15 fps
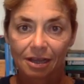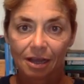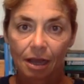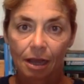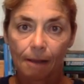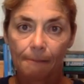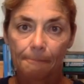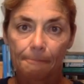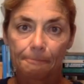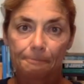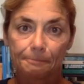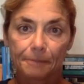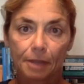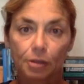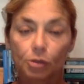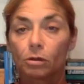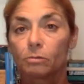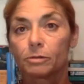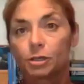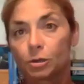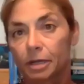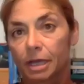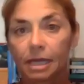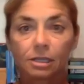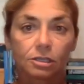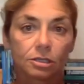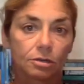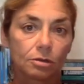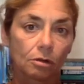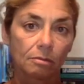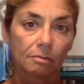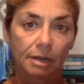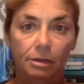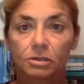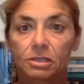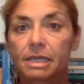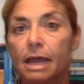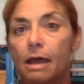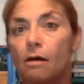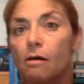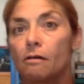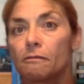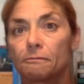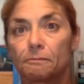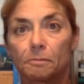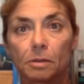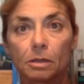um, are you going with your kids are you going by yourself